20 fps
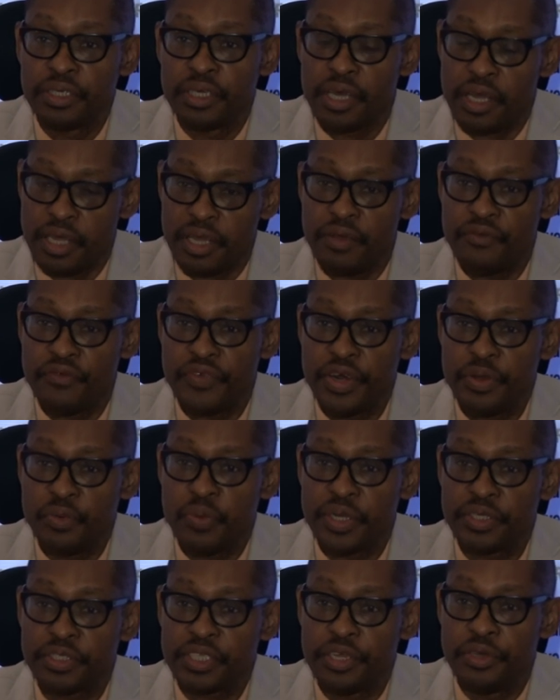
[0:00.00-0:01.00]
I can very
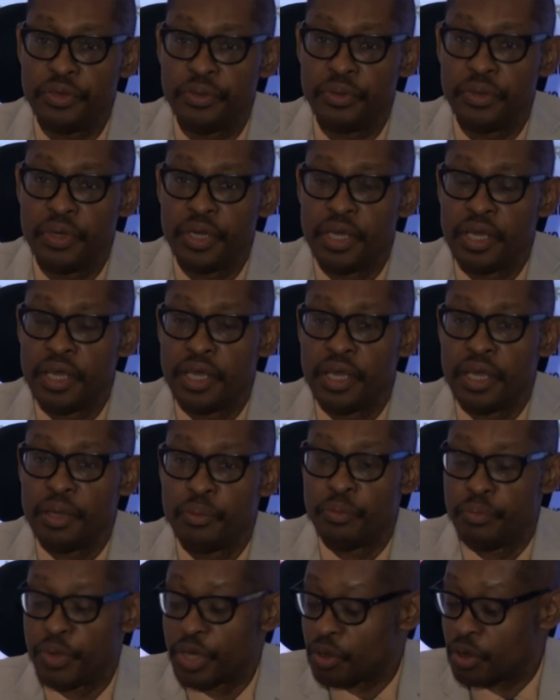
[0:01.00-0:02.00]
well tell you.
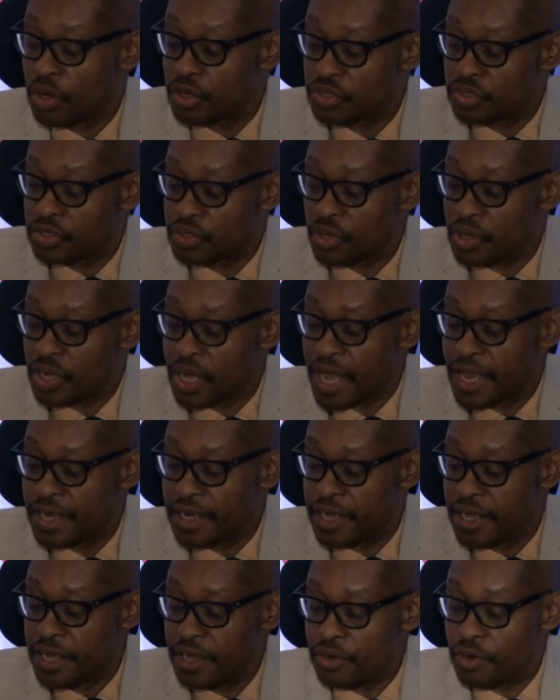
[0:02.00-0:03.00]
Because at
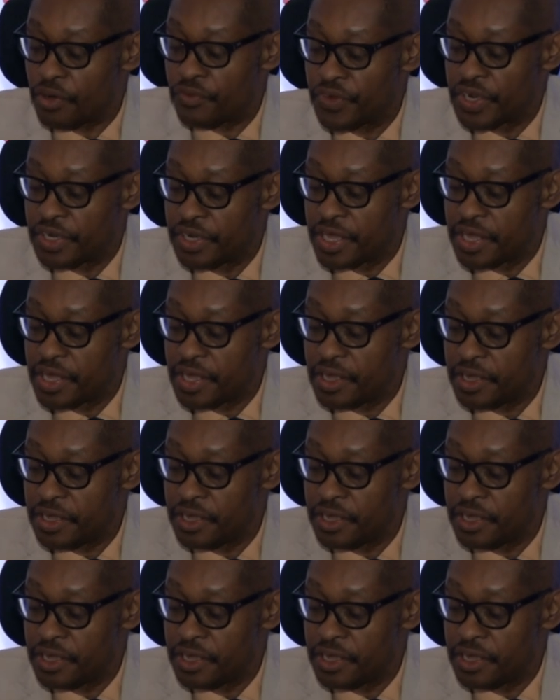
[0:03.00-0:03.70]
the end of the day,